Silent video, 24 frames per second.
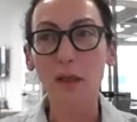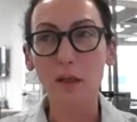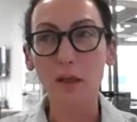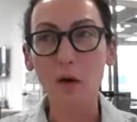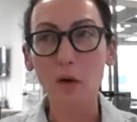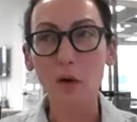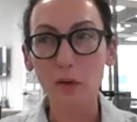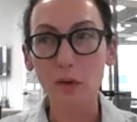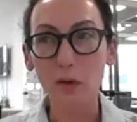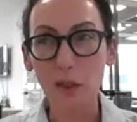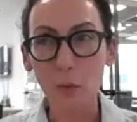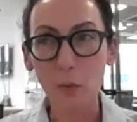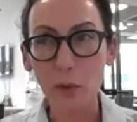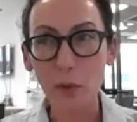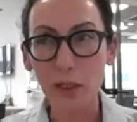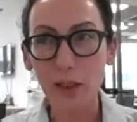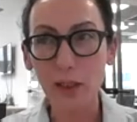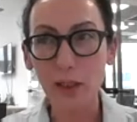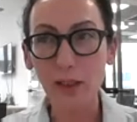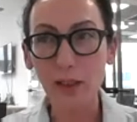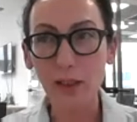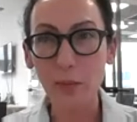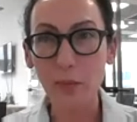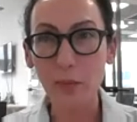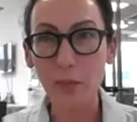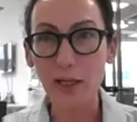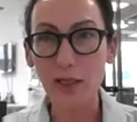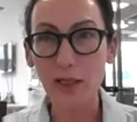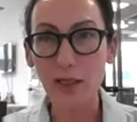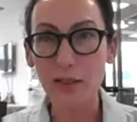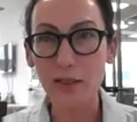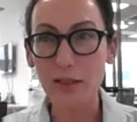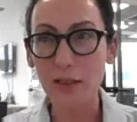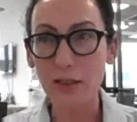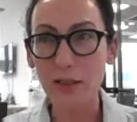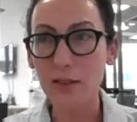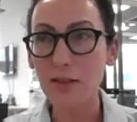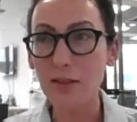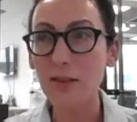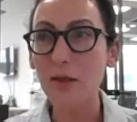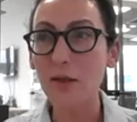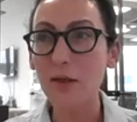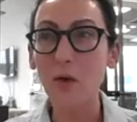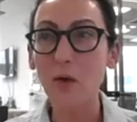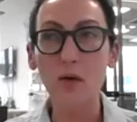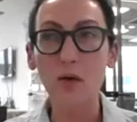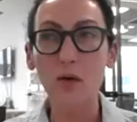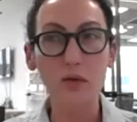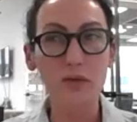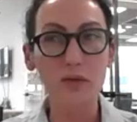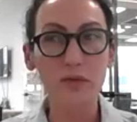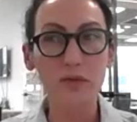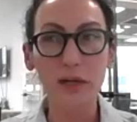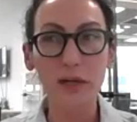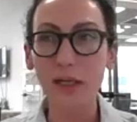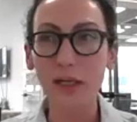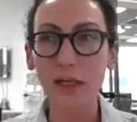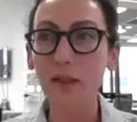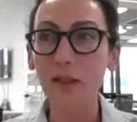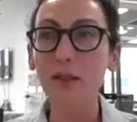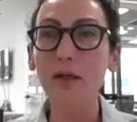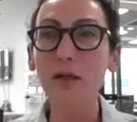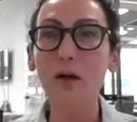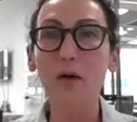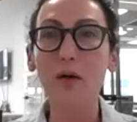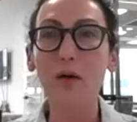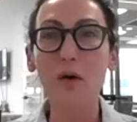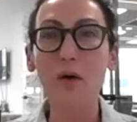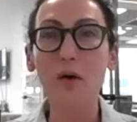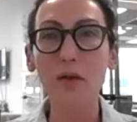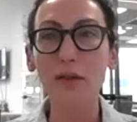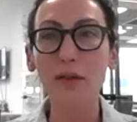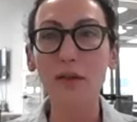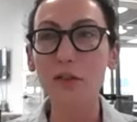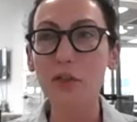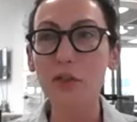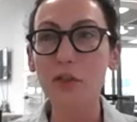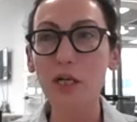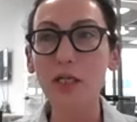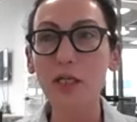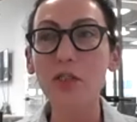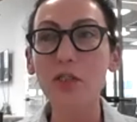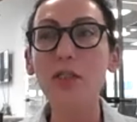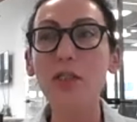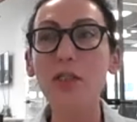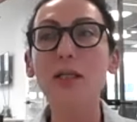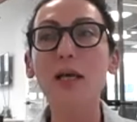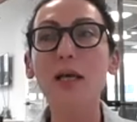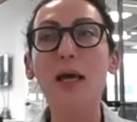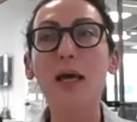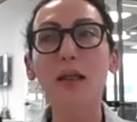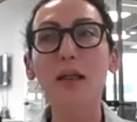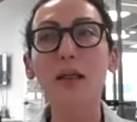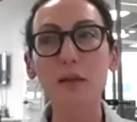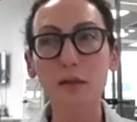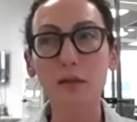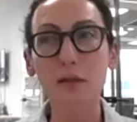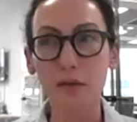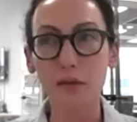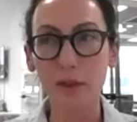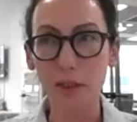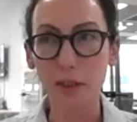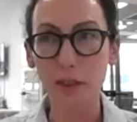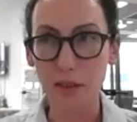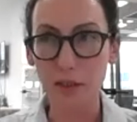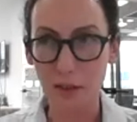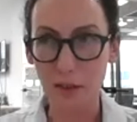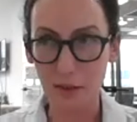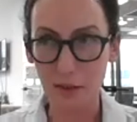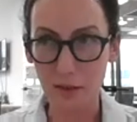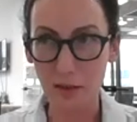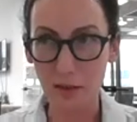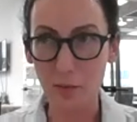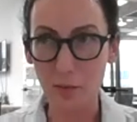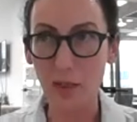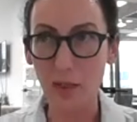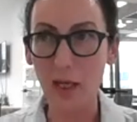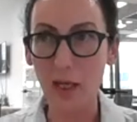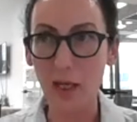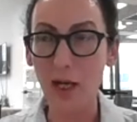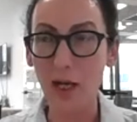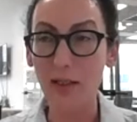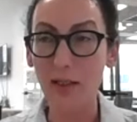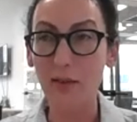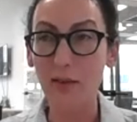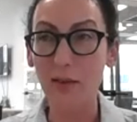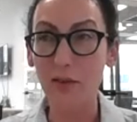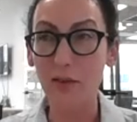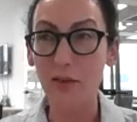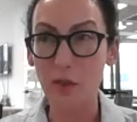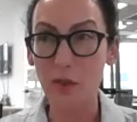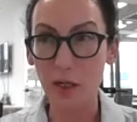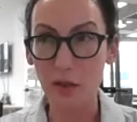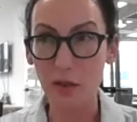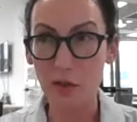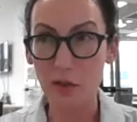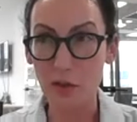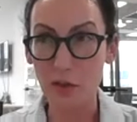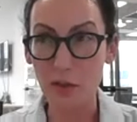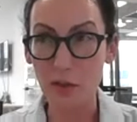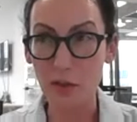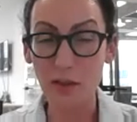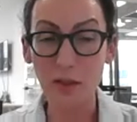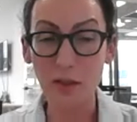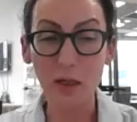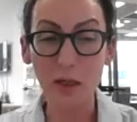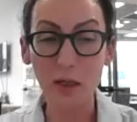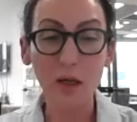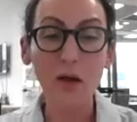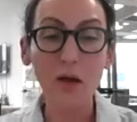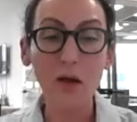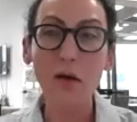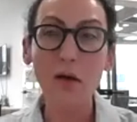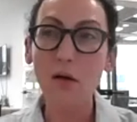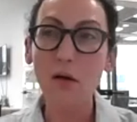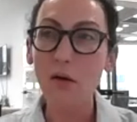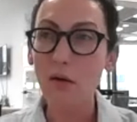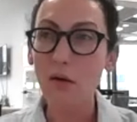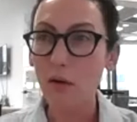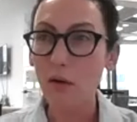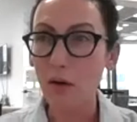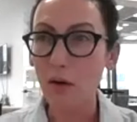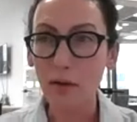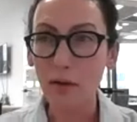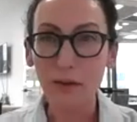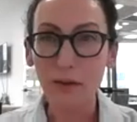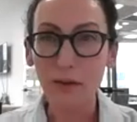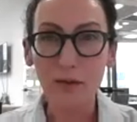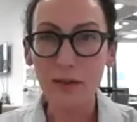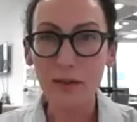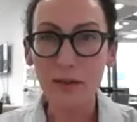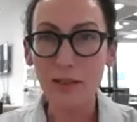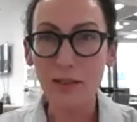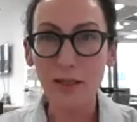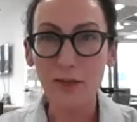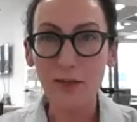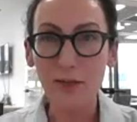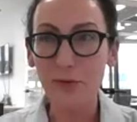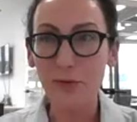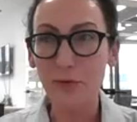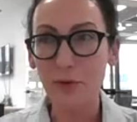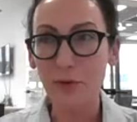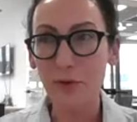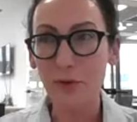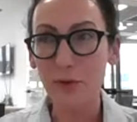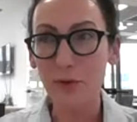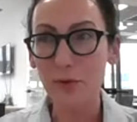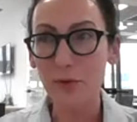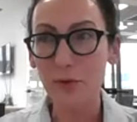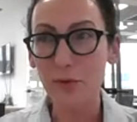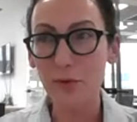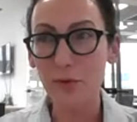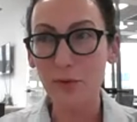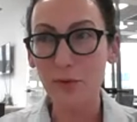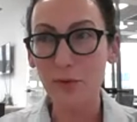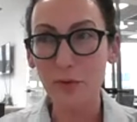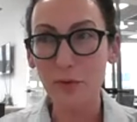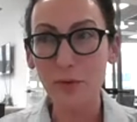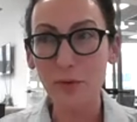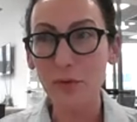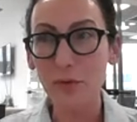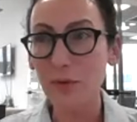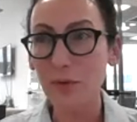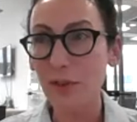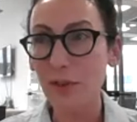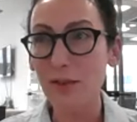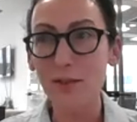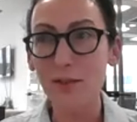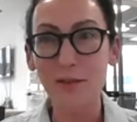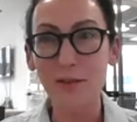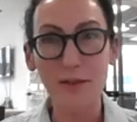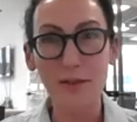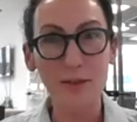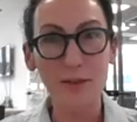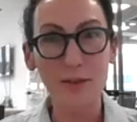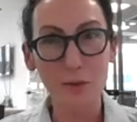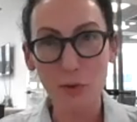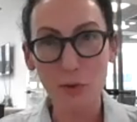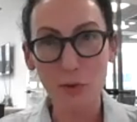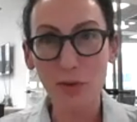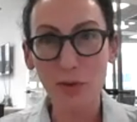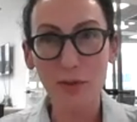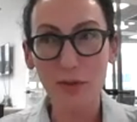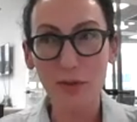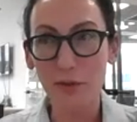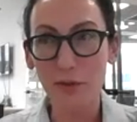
on a weekly basis, conveying all the changes and the reasons behind the changes. All there is left for you to do is enjoy the